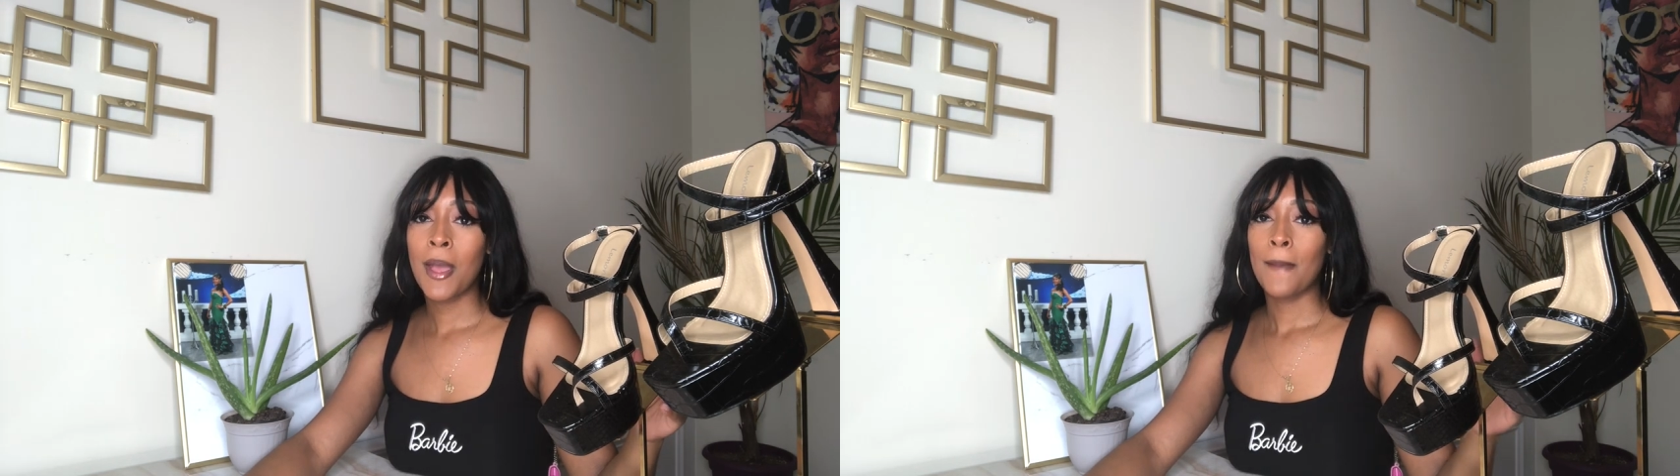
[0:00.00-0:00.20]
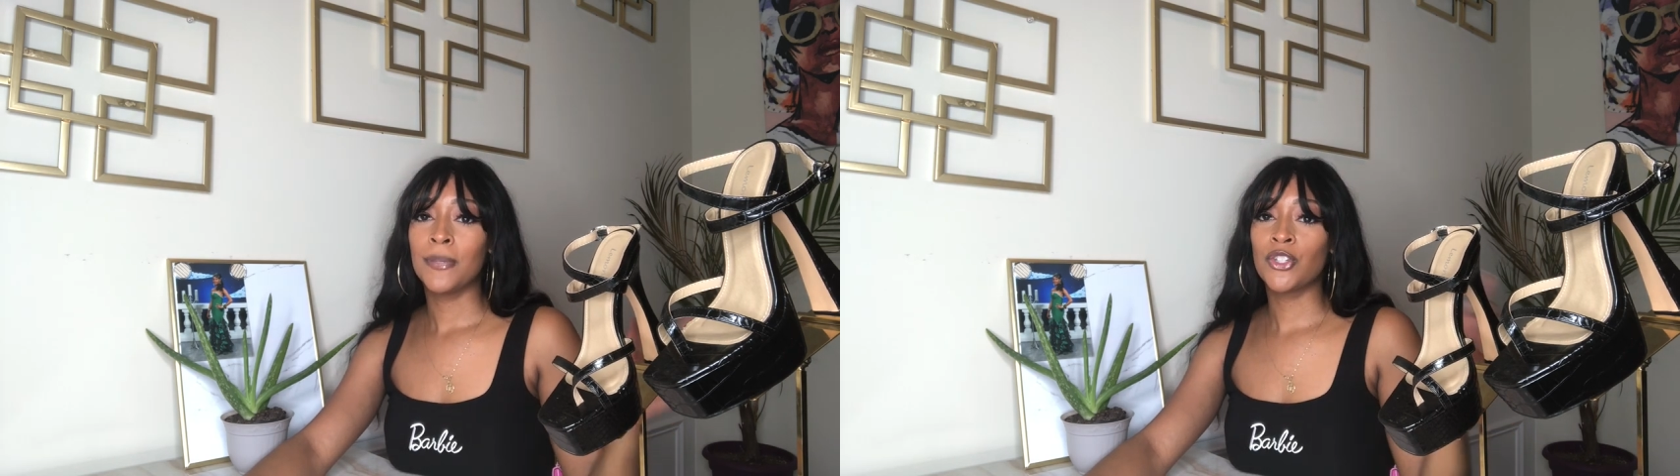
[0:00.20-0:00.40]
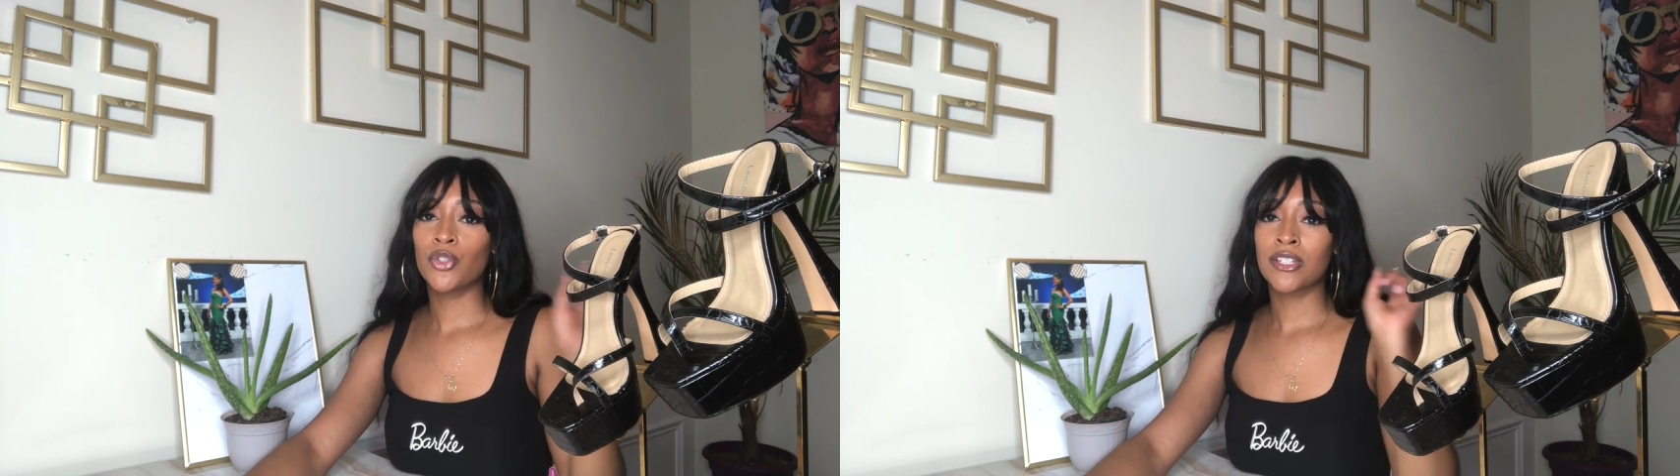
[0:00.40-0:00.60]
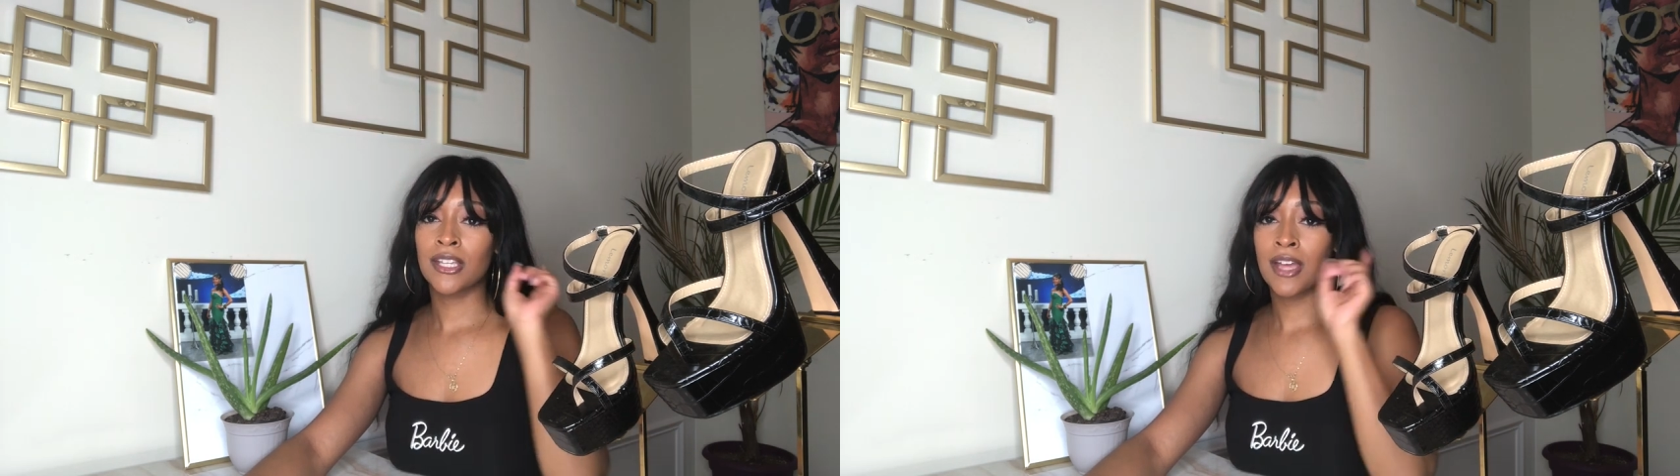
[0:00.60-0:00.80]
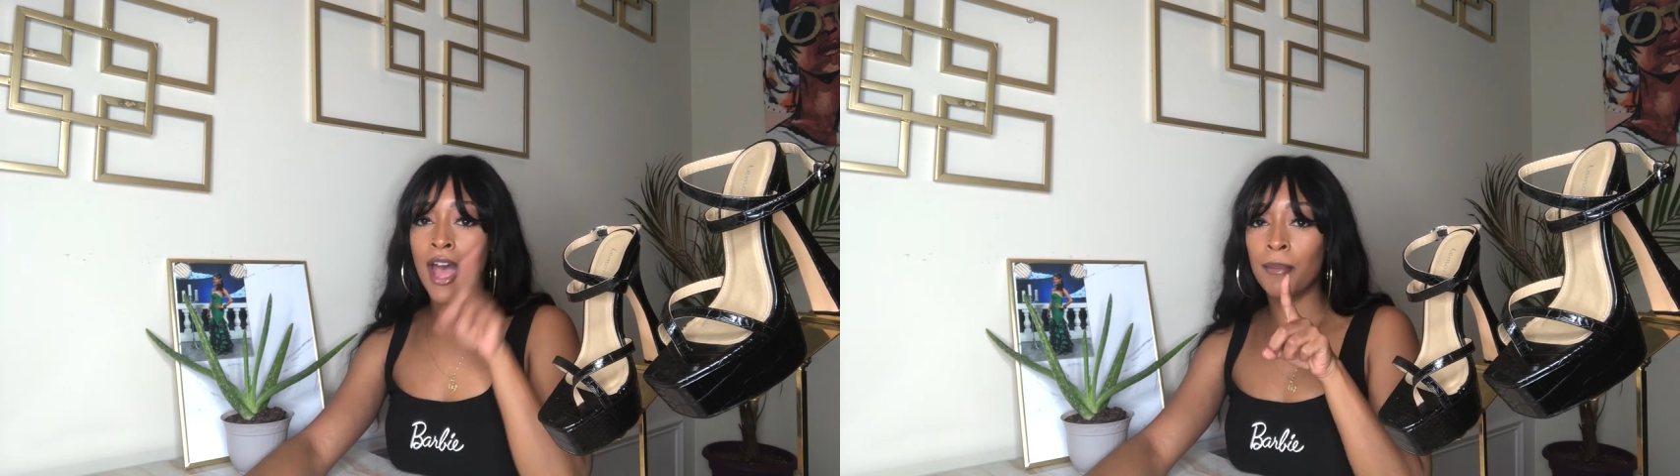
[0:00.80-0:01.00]
Be sure to
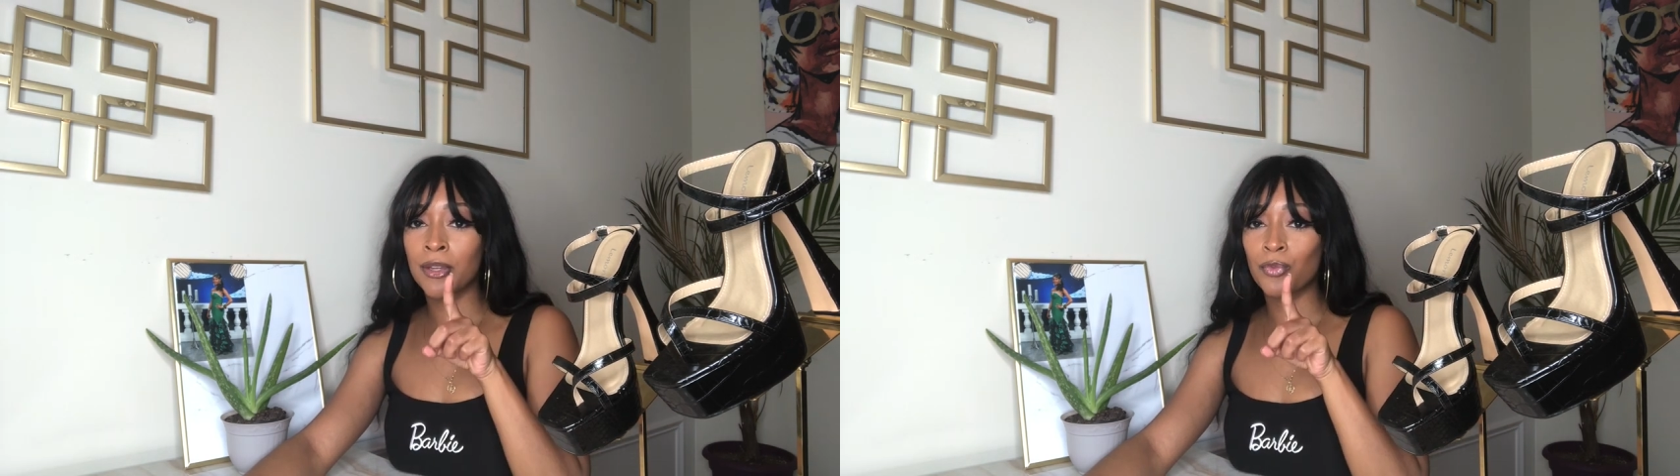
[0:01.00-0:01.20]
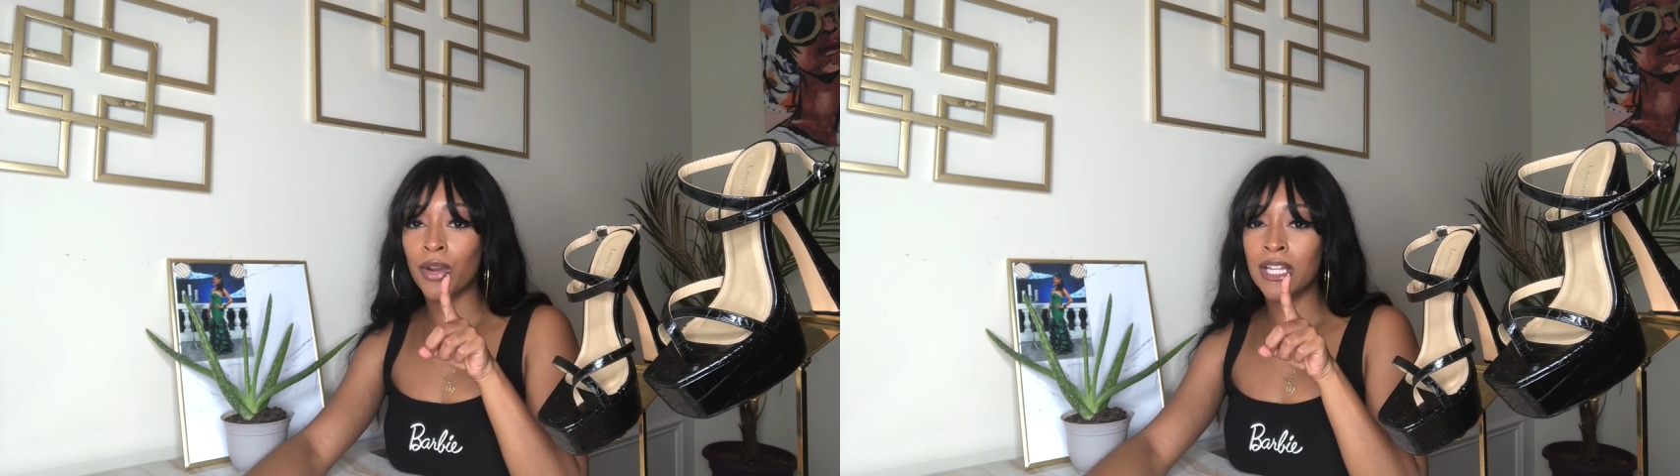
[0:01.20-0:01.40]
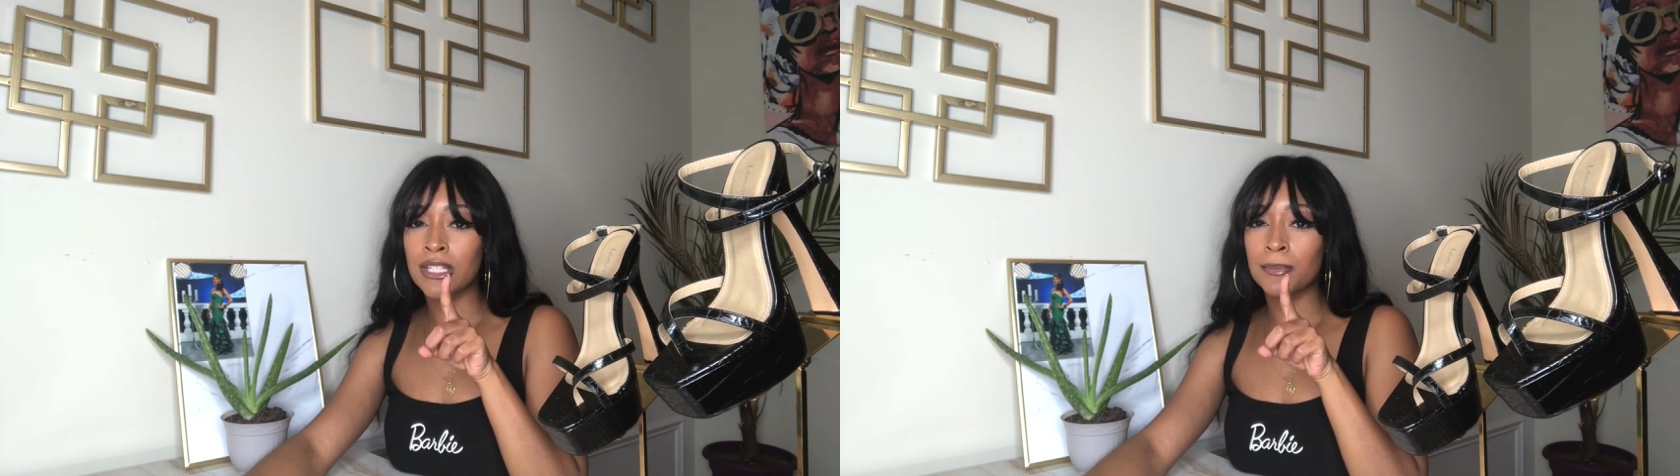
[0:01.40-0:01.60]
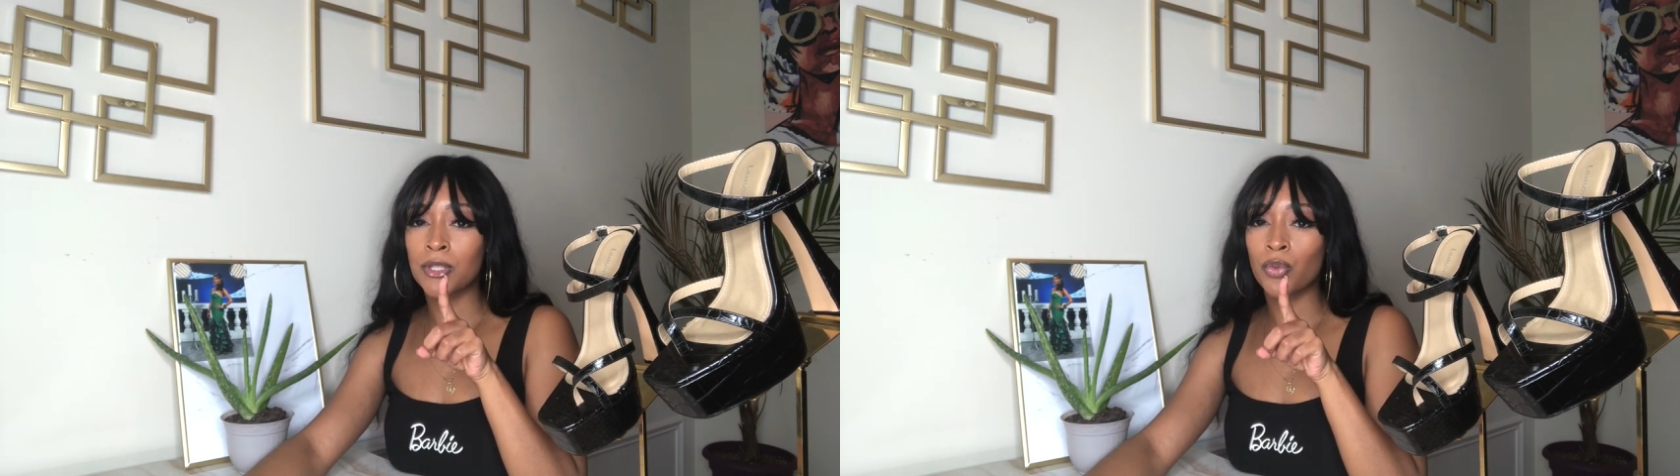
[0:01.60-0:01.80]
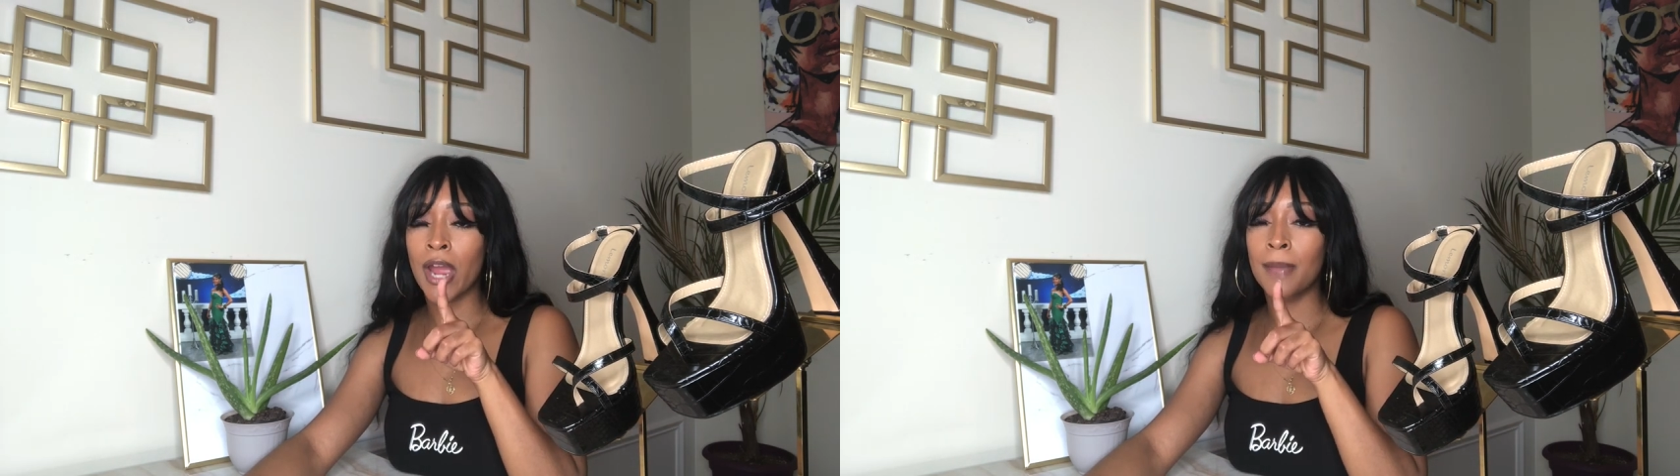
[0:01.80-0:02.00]
comment, rate,
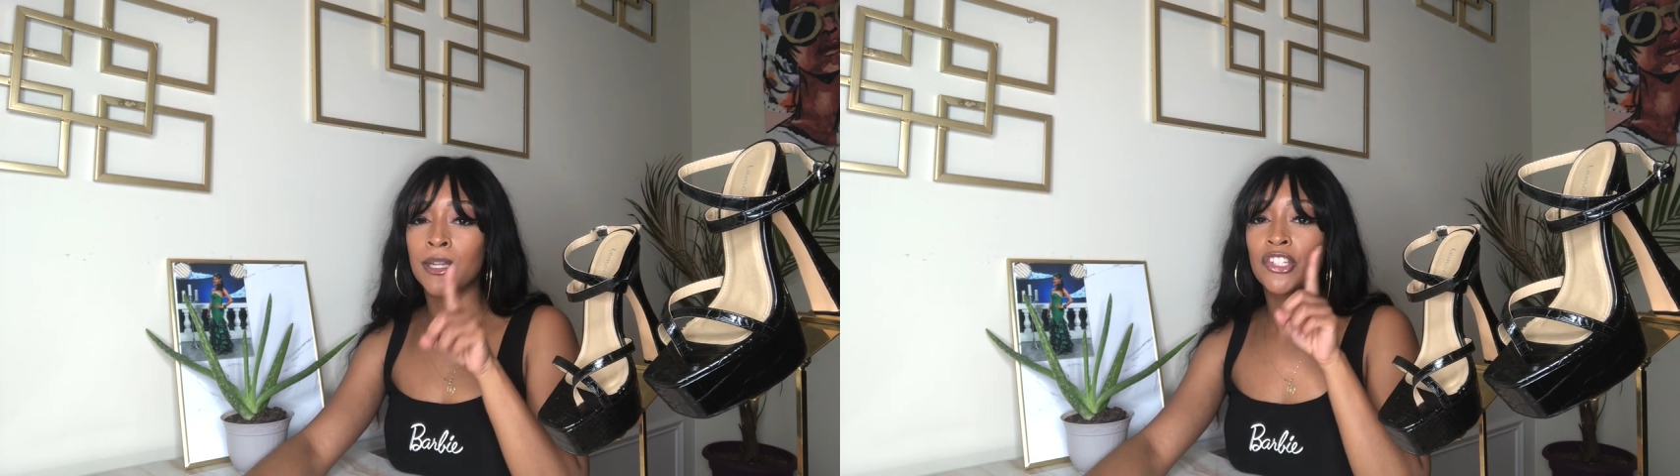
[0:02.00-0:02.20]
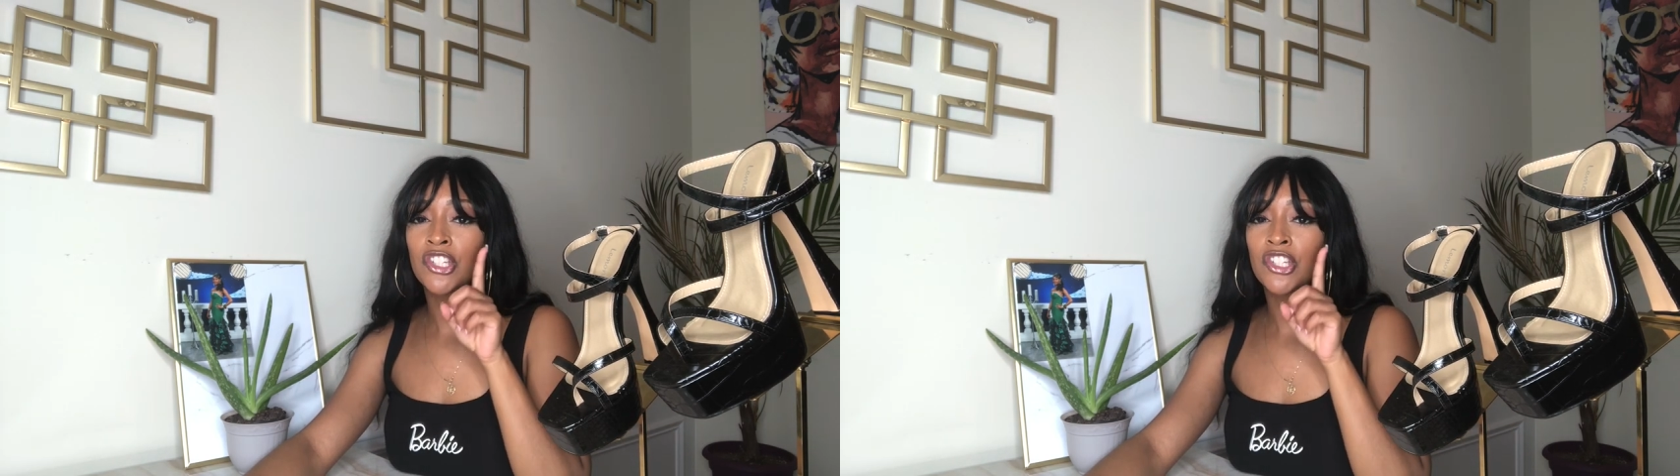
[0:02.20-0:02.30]
subscribe, and